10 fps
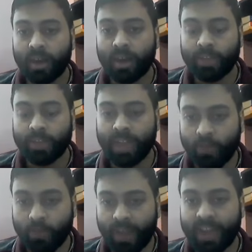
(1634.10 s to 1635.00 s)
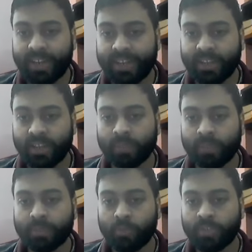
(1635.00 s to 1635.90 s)
without violating the
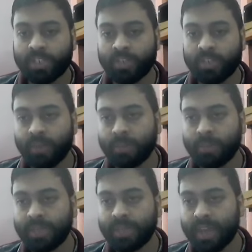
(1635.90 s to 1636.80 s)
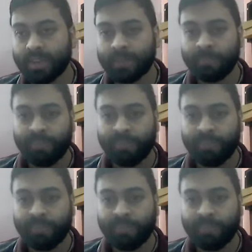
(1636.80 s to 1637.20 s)
company provisions of Companies Act.